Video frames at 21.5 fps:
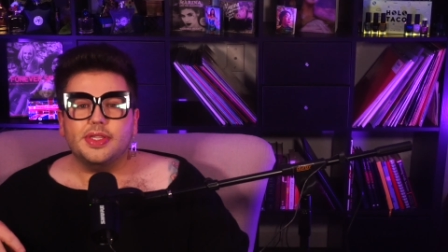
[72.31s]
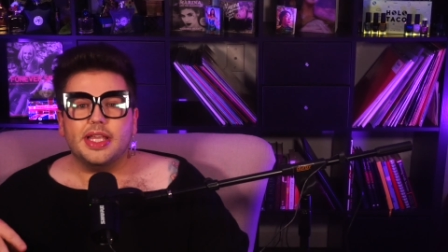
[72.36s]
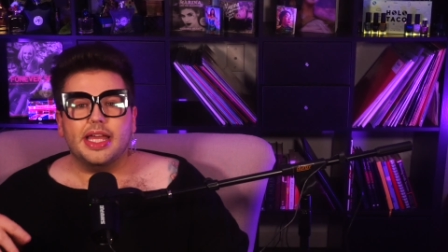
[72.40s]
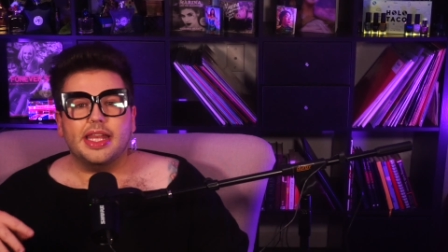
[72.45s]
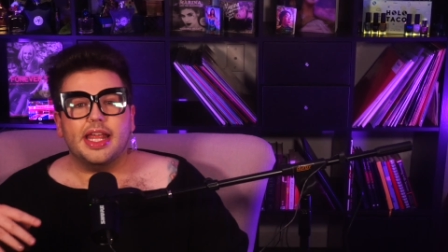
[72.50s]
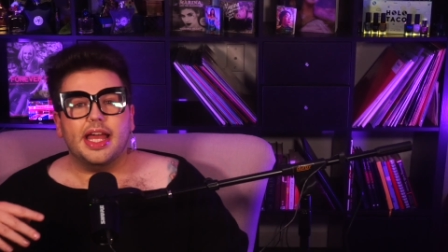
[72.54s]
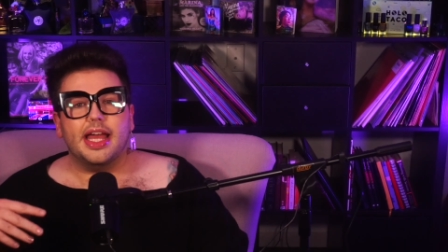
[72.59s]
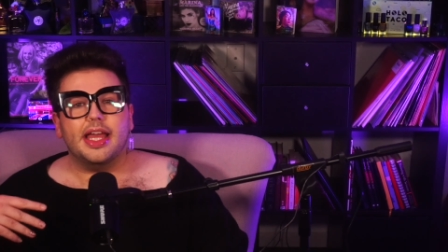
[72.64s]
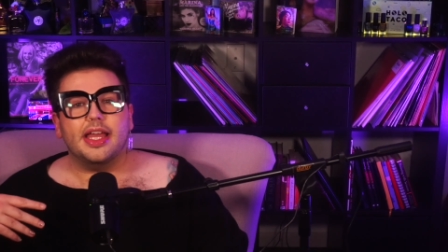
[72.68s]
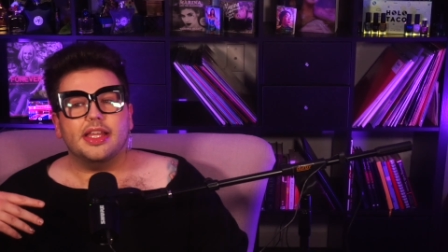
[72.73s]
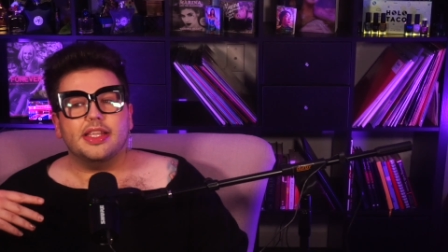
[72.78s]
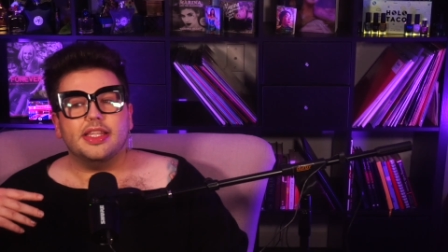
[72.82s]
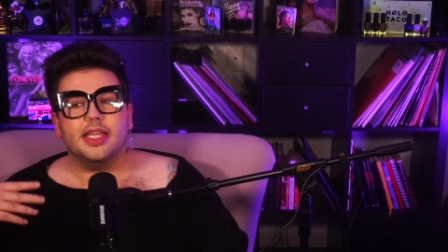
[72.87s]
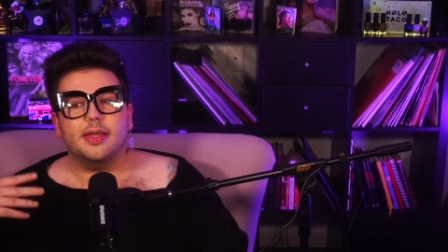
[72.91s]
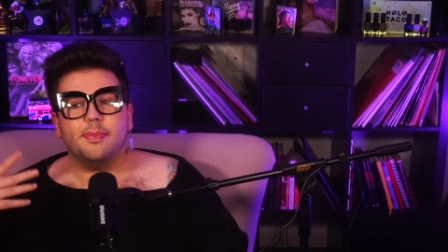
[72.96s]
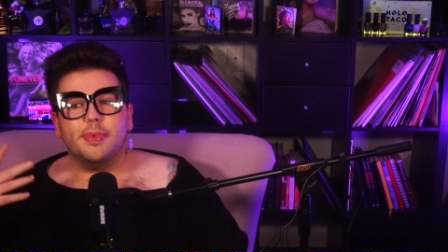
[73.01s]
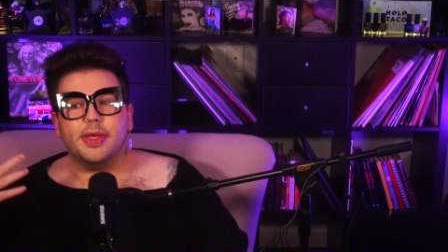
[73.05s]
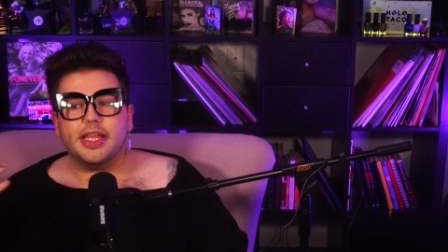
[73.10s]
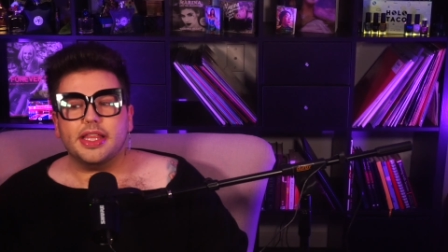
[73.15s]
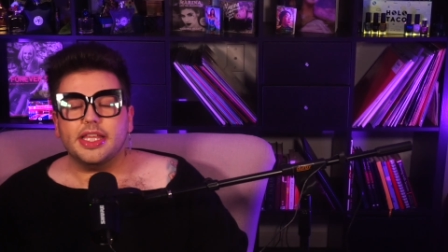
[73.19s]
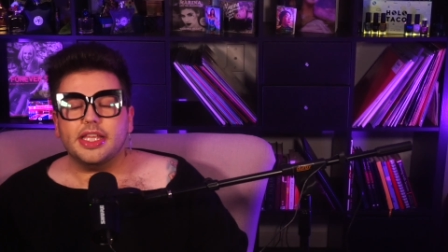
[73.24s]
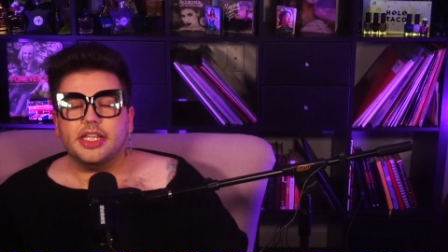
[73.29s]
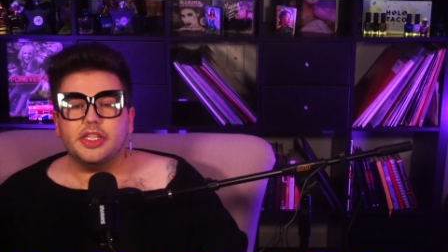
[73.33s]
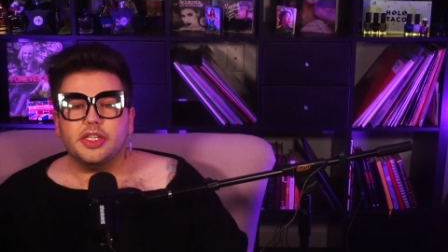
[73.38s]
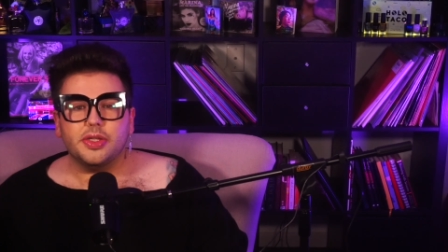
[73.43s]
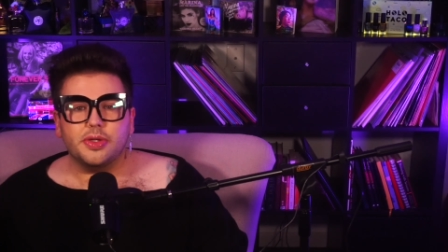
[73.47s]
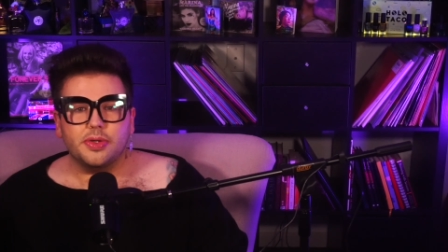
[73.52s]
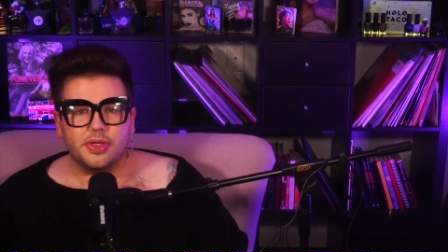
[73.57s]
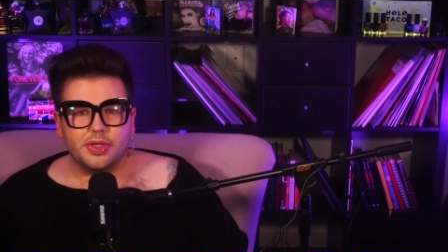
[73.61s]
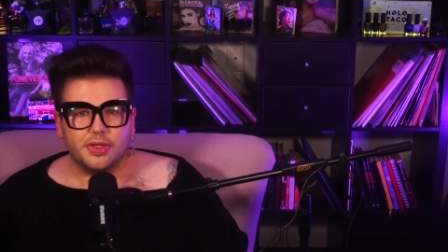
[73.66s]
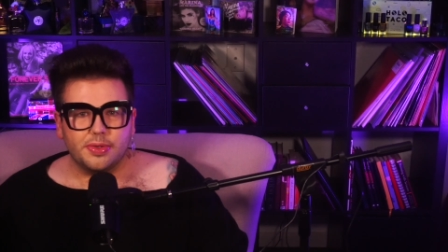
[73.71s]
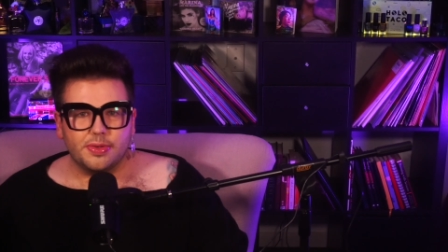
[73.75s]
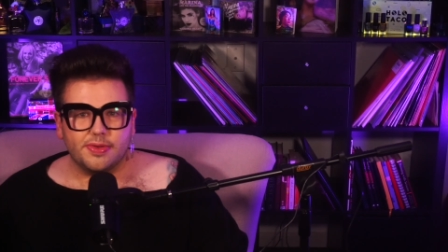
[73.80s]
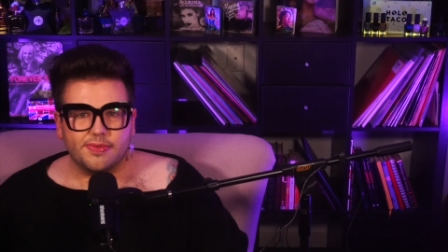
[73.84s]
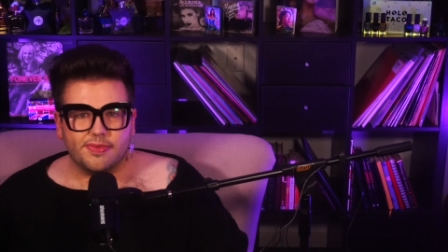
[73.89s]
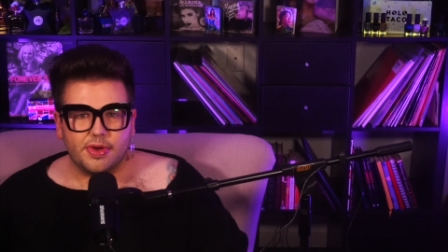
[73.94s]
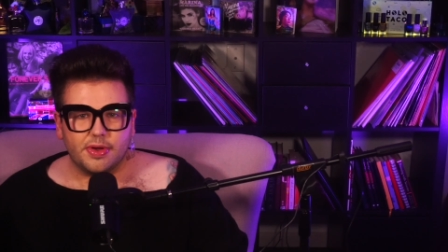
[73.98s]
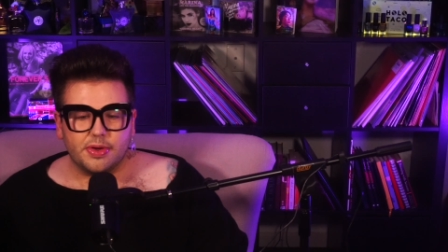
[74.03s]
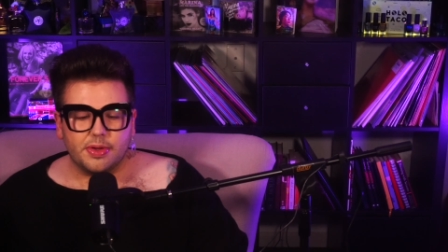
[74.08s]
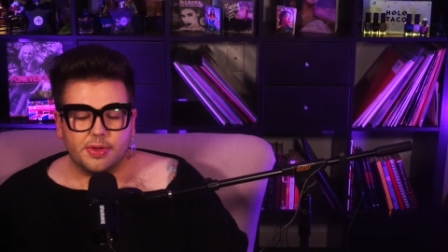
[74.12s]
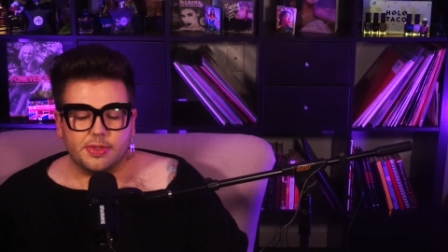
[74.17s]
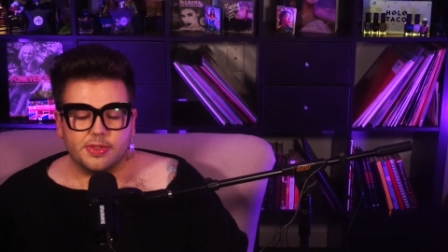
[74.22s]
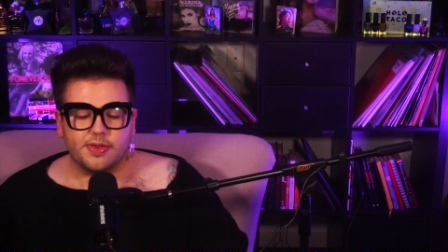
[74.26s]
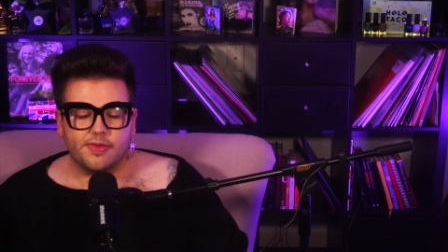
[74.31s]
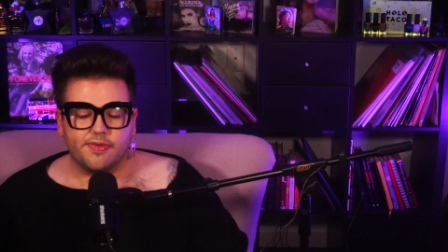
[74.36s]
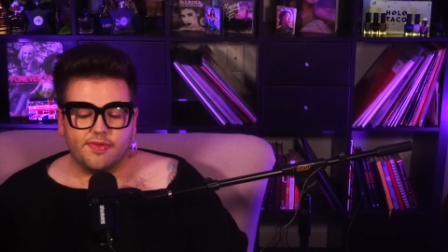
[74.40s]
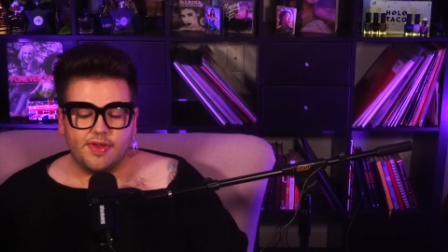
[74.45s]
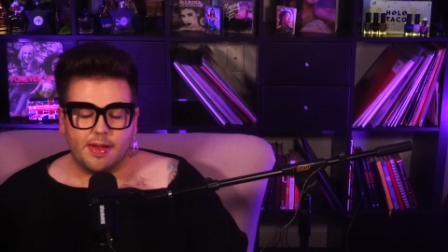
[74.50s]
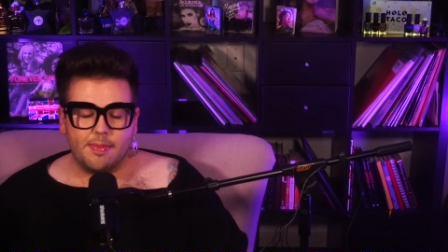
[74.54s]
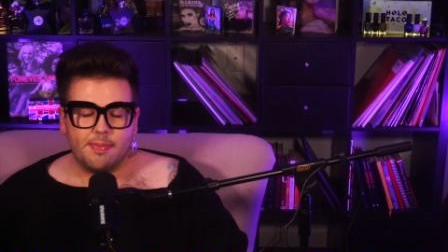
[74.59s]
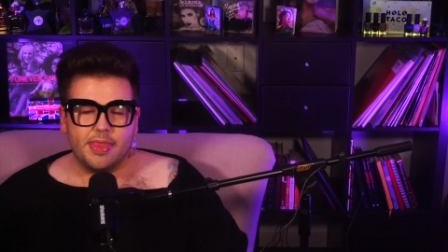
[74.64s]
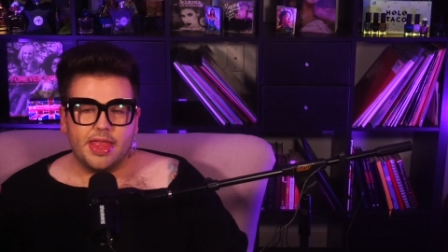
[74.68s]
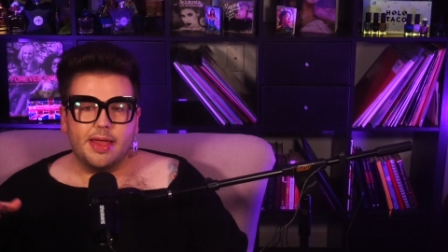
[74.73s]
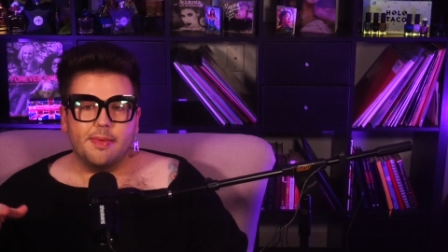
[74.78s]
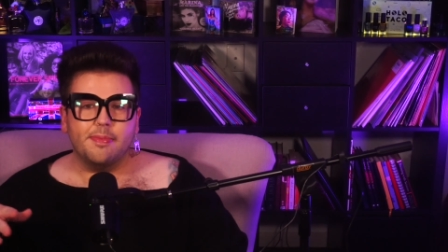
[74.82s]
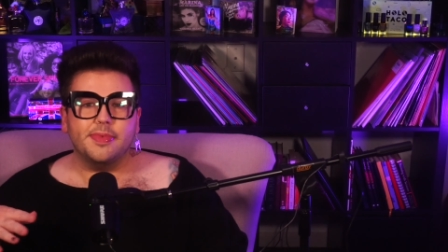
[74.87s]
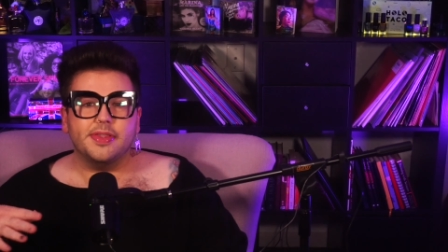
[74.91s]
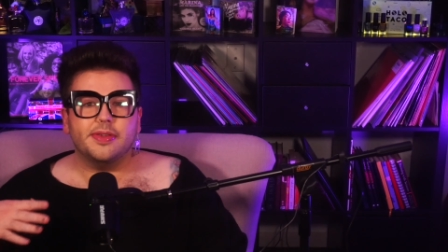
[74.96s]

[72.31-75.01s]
and I typically do use photos from them.